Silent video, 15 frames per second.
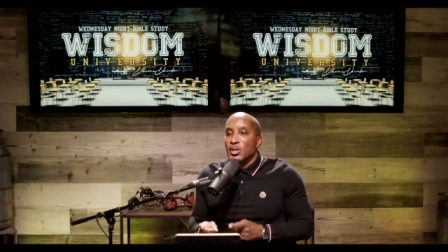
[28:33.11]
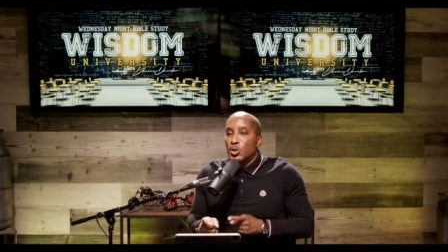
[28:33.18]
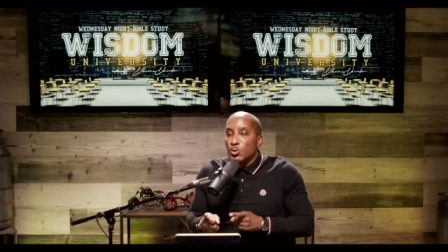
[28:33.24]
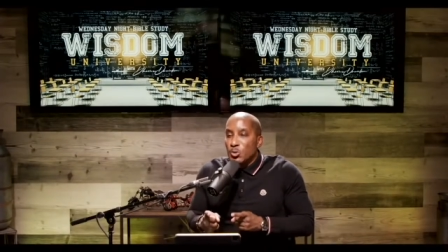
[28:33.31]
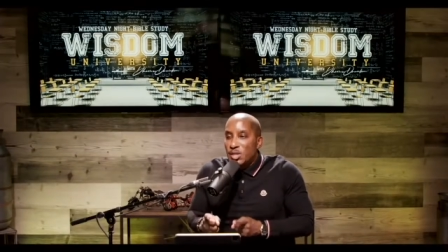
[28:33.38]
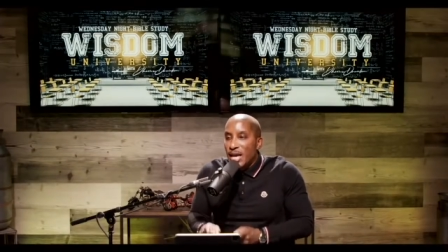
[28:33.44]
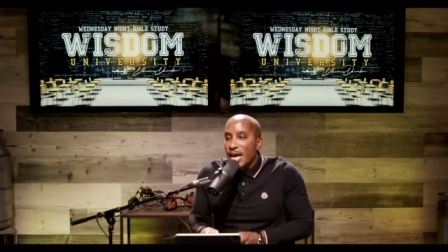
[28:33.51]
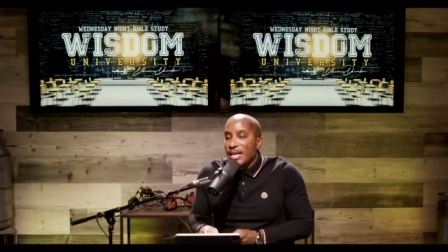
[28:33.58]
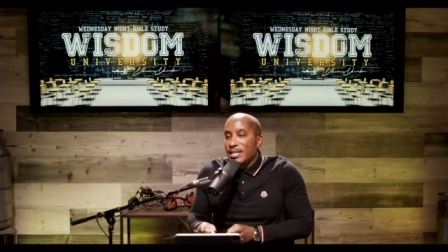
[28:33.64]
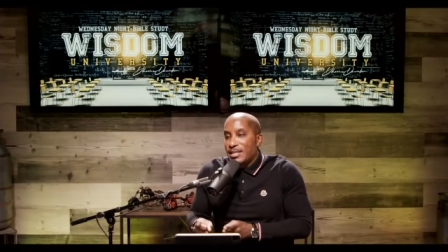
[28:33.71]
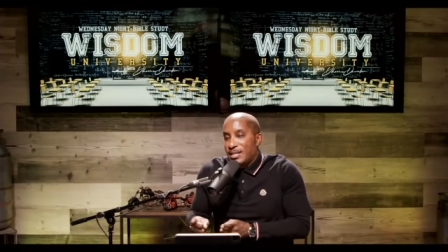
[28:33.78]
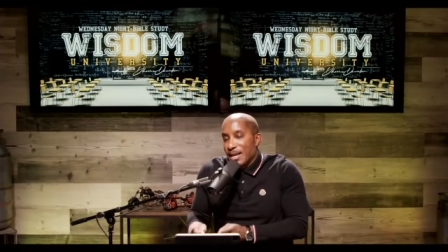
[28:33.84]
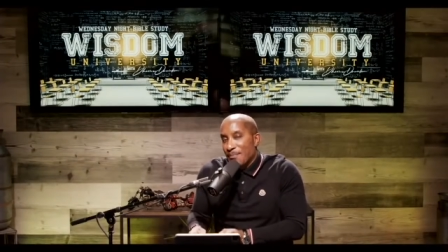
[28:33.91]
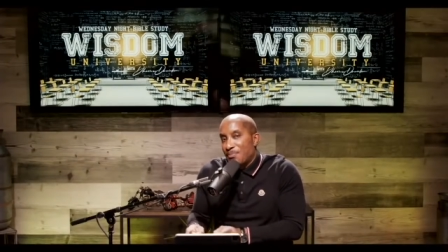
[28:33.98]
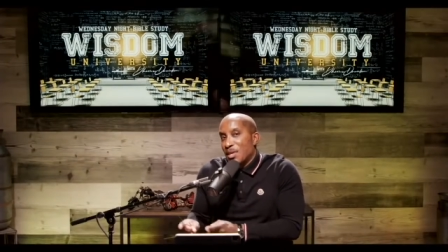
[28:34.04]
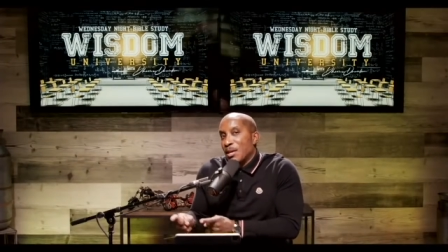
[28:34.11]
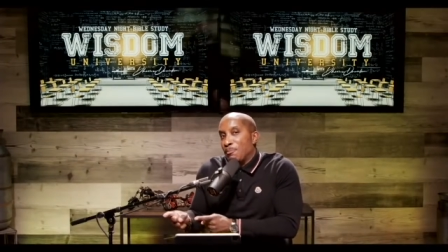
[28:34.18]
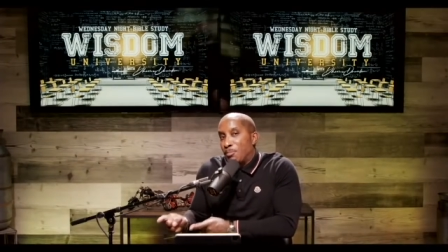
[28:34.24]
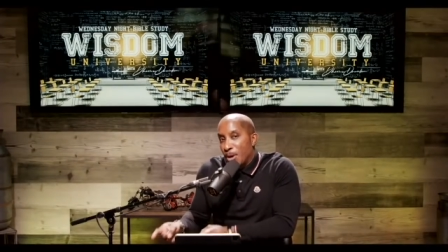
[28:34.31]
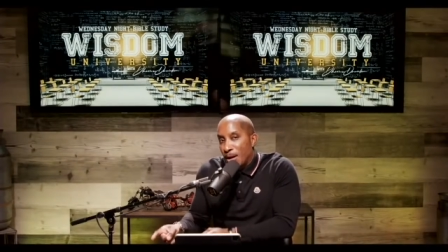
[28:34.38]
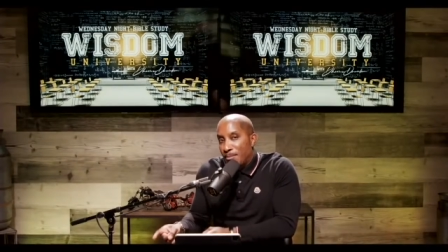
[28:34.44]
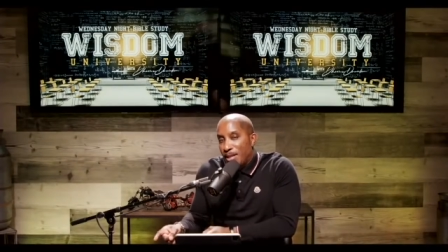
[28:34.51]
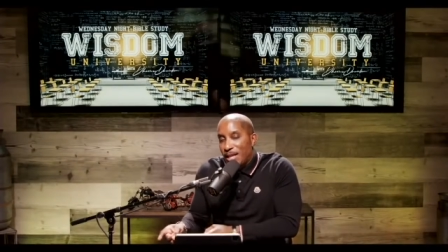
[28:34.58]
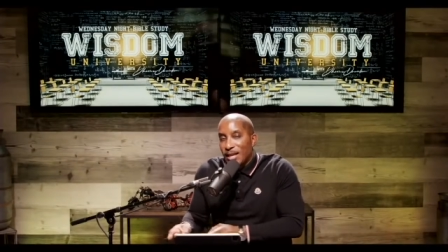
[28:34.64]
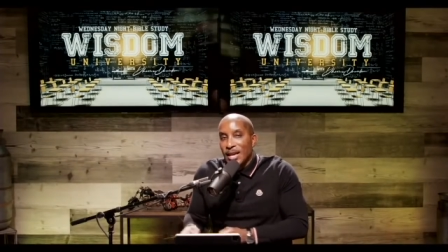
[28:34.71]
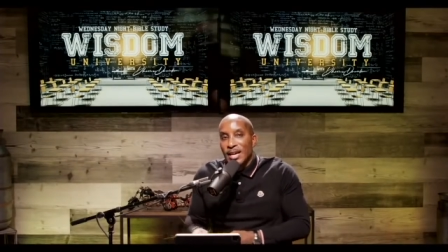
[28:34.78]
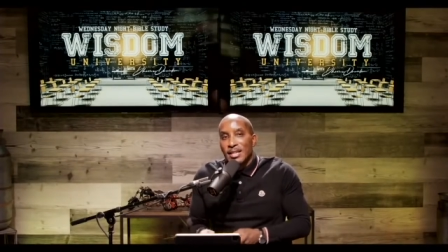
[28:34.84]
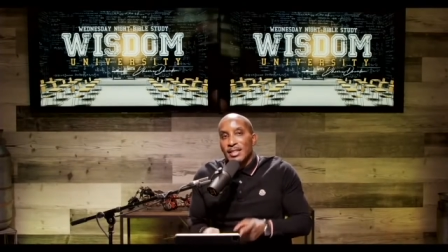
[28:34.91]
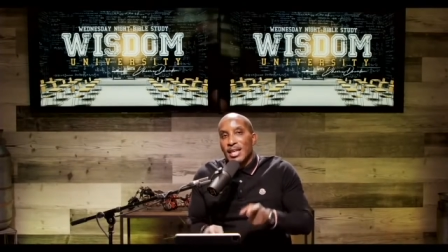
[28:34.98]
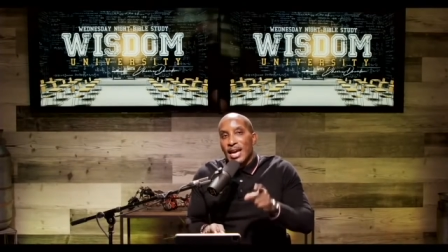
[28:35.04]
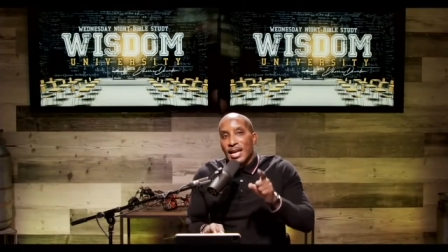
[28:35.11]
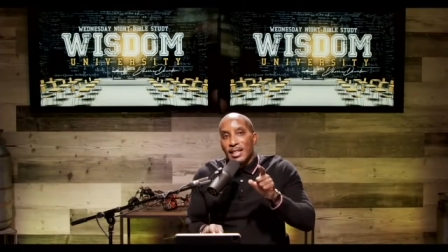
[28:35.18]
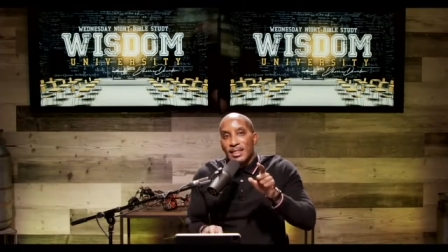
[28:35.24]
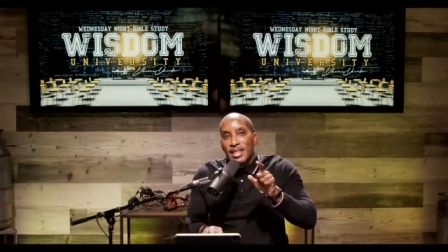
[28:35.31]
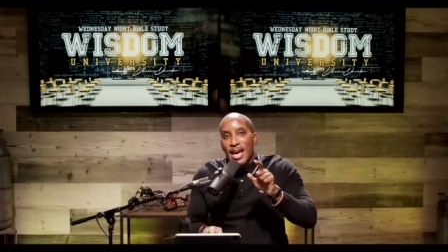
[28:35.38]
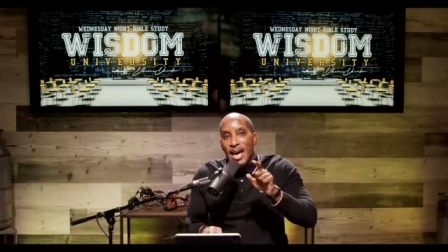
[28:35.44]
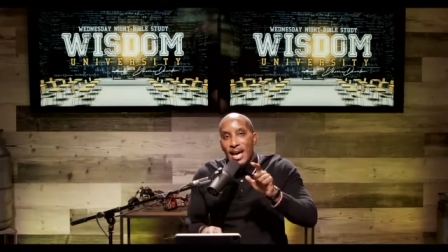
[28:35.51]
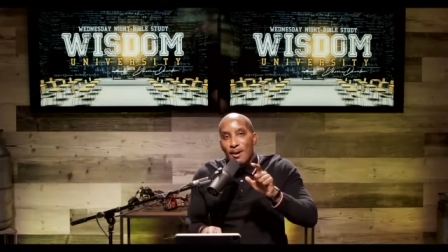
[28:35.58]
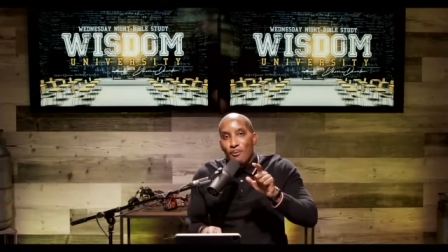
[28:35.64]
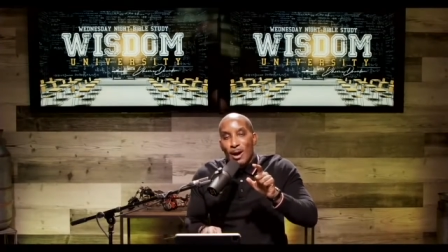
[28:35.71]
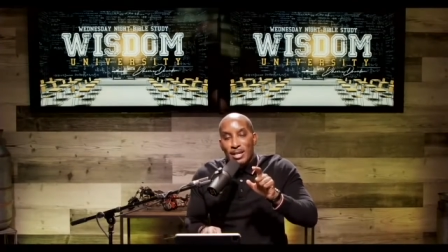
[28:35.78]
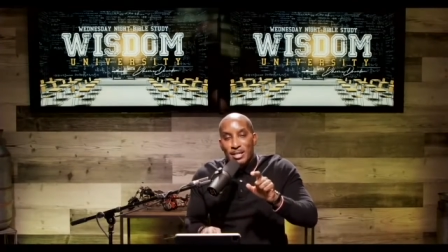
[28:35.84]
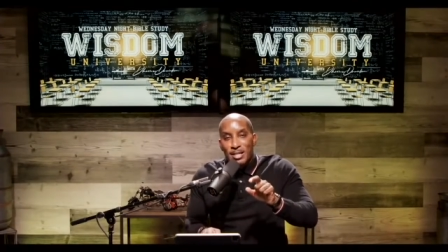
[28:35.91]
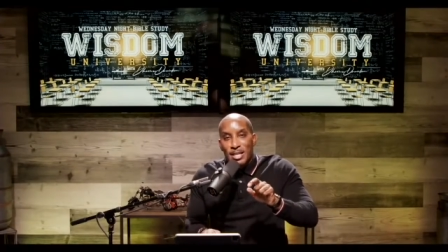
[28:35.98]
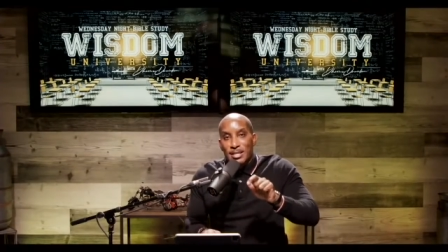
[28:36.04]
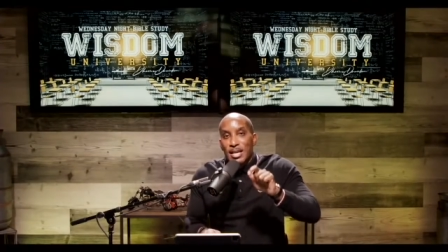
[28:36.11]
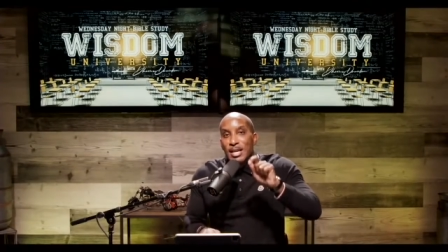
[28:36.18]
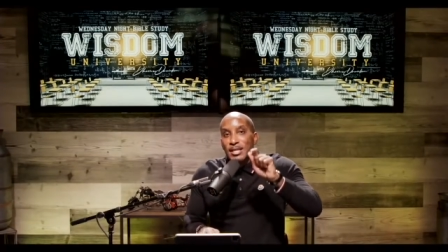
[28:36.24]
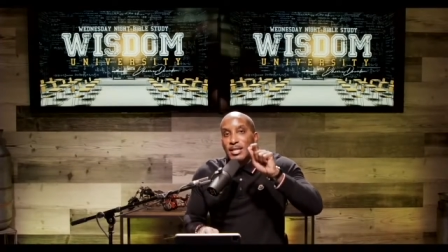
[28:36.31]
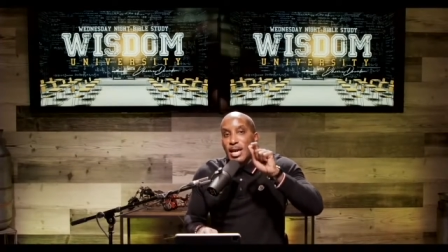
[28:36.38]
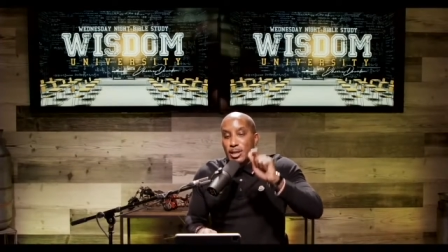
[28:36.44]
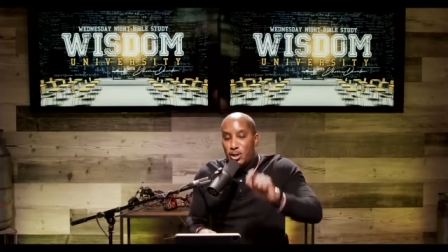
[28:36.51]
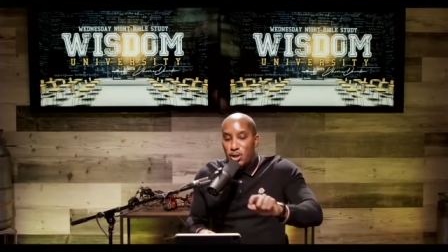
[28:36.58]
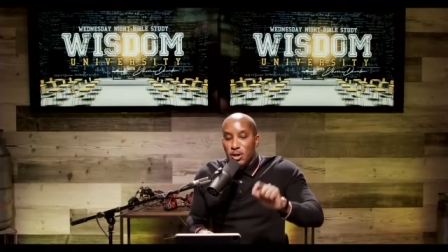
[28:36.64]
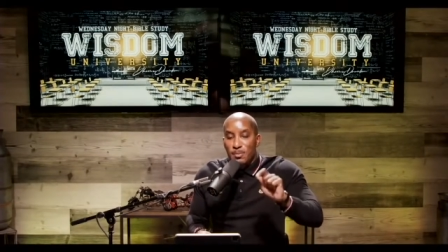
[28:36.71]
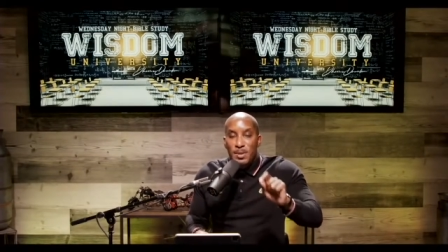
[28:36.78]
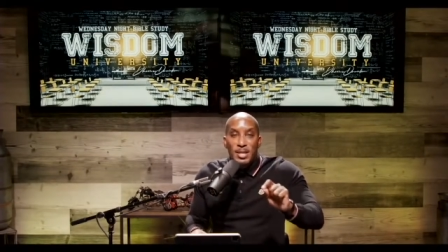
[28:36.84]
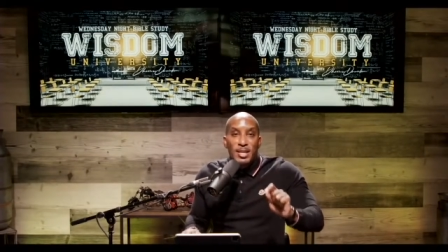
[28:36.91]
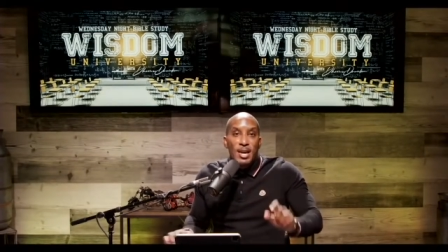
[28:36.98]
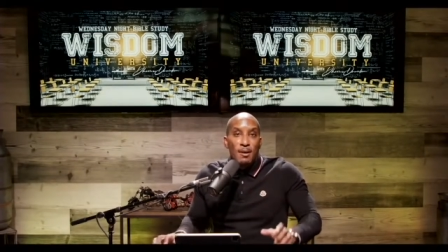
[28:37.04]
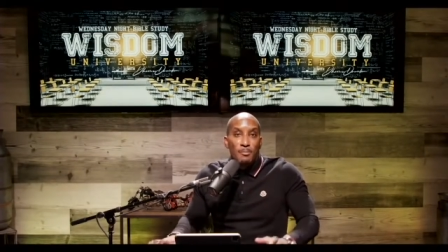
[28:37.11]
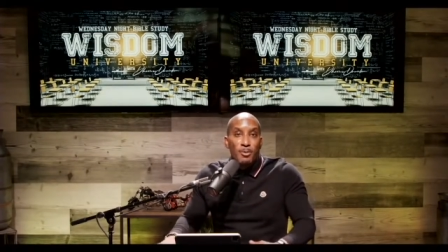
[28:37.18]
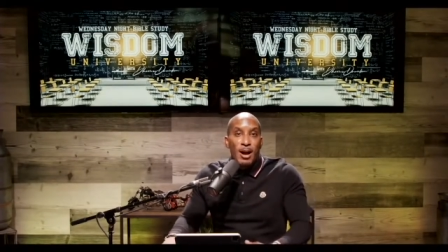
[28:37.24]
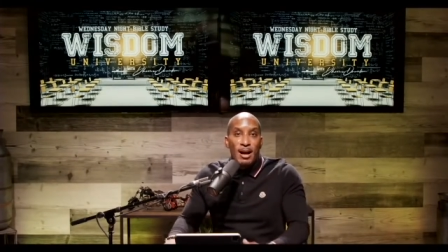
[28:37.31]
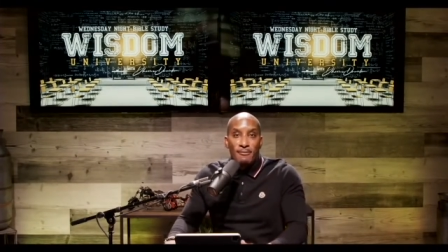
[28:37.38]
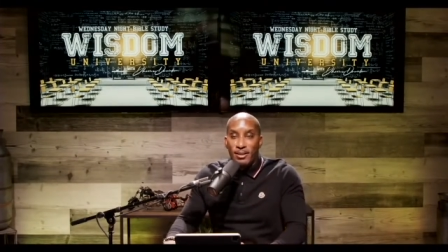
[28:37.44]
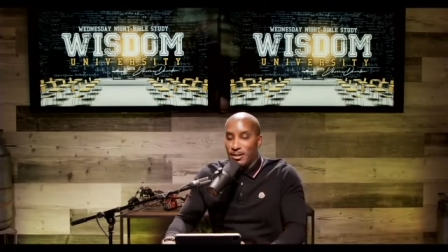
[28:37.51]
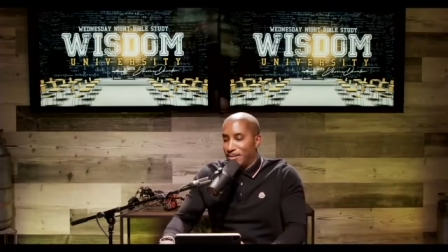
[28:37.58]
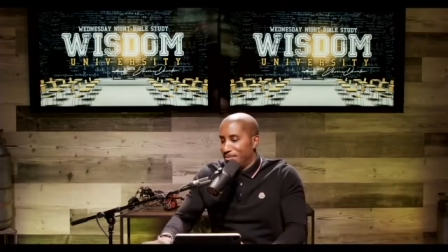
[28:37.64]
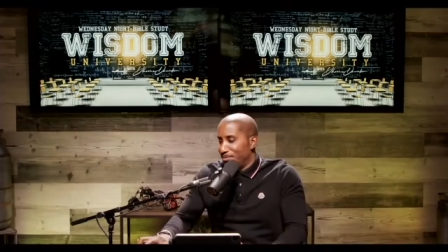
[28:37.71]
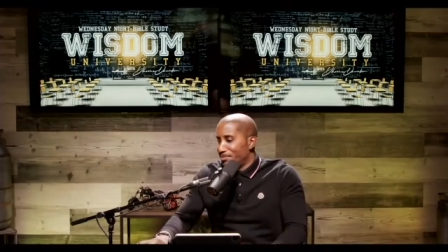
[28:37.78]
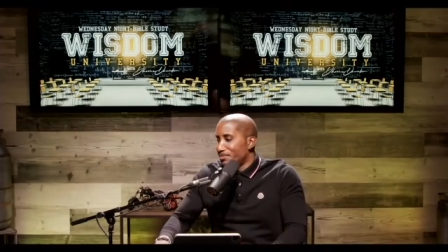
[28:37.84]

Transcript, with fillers: to take something public that that watch this that should be kept private.